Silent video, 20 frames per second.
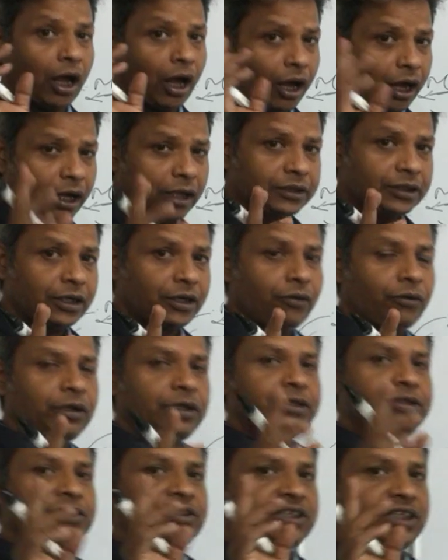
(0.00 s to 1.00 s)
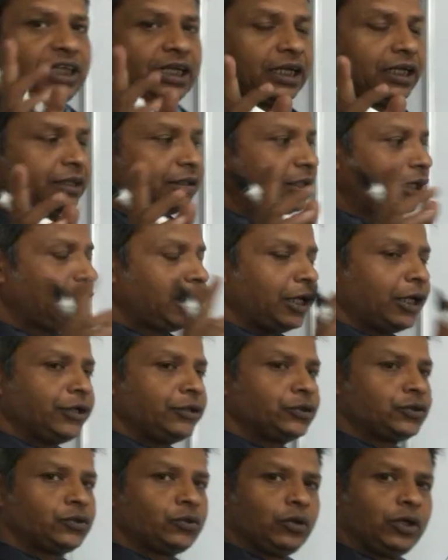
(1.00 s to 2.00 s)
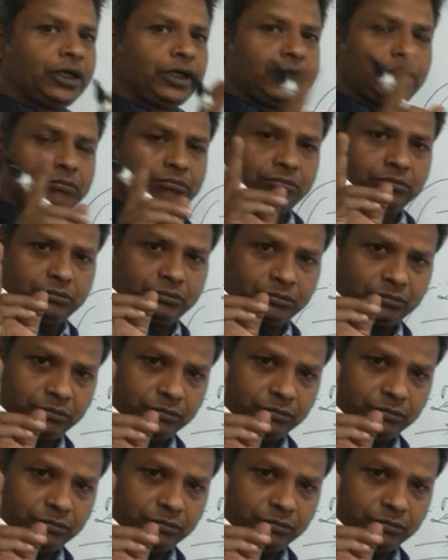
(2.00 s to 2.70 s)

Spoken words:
Otherwise, take the insulin